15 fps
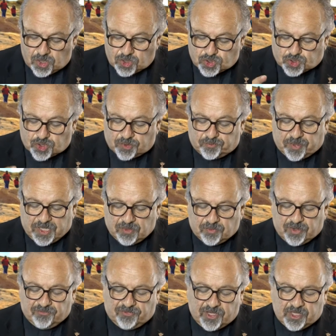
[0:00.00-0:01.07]
should be
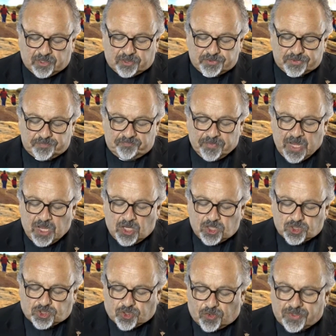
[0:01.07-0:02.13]
revealed,
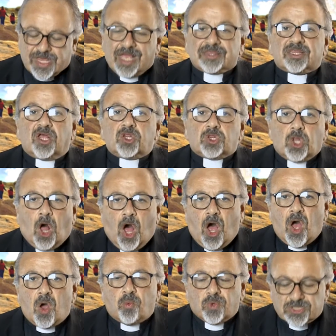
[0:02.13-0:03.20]
so that the
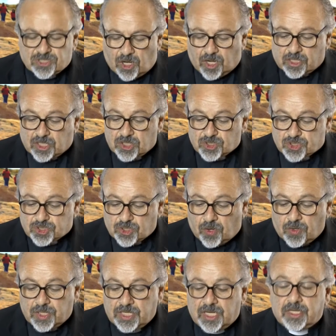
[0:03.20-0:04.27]
law was our
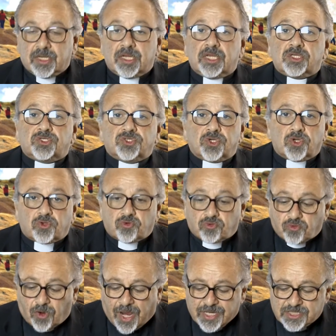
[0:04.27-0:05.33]
custodian until
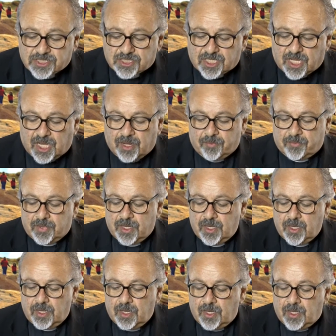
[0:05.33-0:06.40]
Christ came,
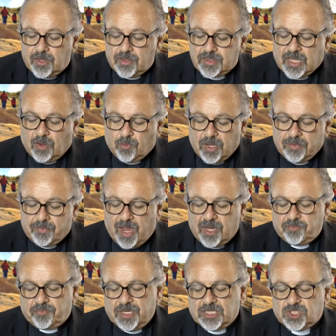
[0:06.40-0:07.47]
that we
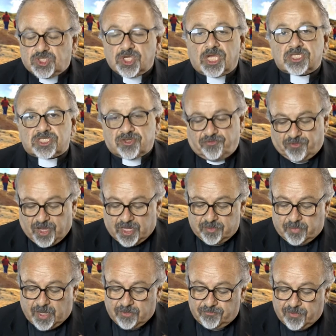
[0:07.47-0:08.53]
might be justified
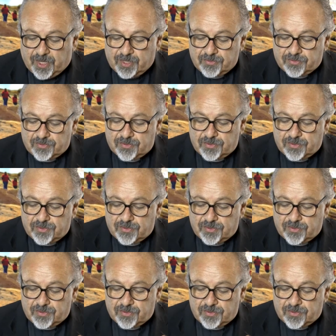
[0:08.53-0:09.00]
by faith.